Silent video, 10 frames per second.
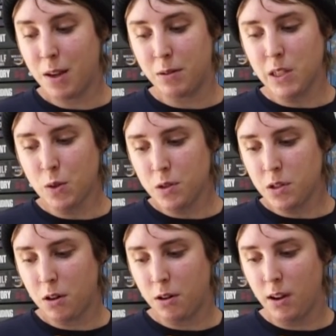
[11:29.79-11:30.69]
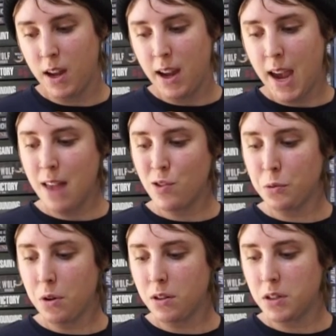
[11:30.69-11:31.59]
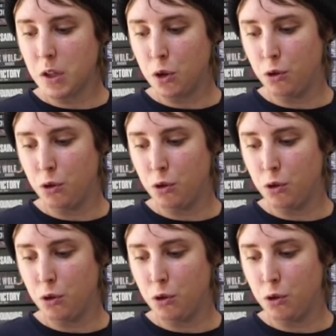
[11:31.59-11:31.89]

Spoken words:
There was also Anteros,